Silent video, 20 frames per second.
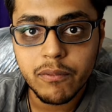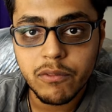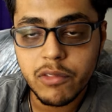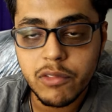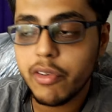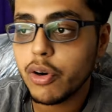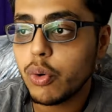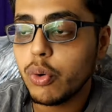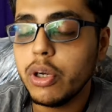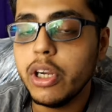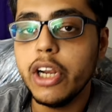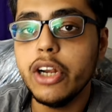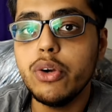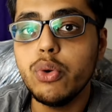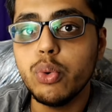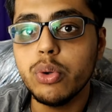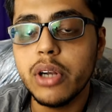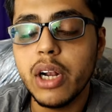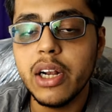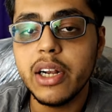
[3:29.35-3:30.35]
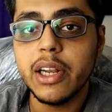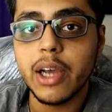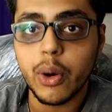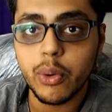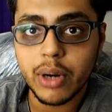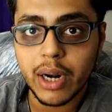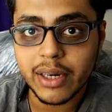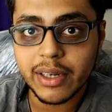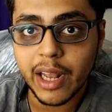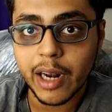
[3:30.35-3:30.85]
we were only 2-0
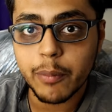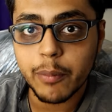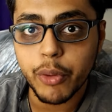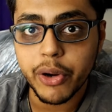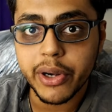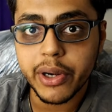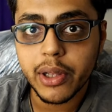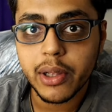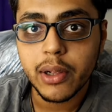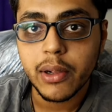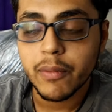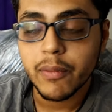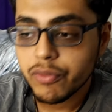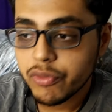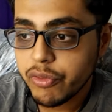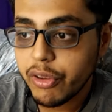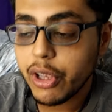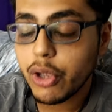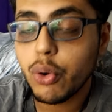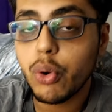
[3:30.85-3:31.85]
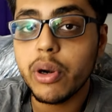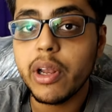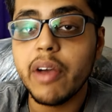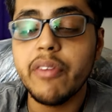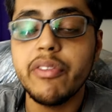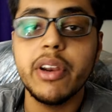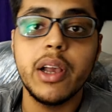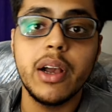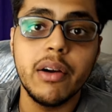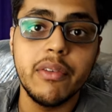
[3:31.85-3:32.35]
down at that point. We could
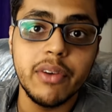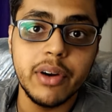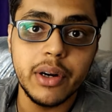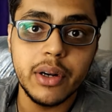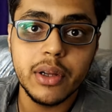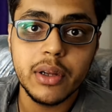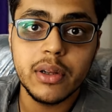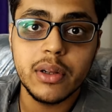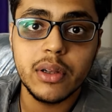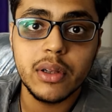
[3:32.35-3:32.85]
have recovered.